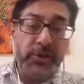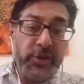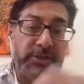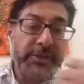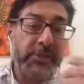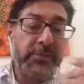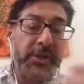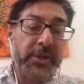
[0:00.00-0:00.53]
you
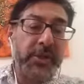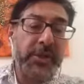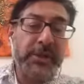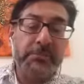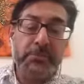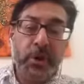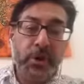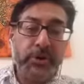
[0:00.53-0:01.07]
can send me an
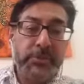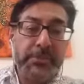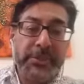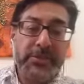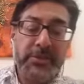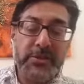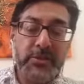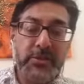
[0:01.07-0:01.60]
inbox
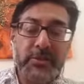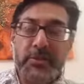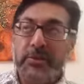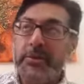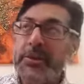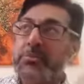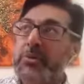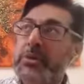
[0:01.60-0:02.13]
message or
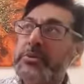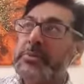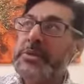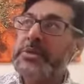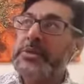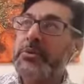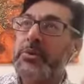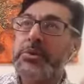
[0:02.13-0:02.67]
inbox
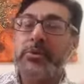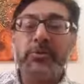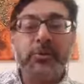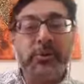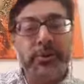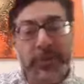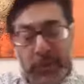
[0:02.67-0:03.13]
message, or what it's called?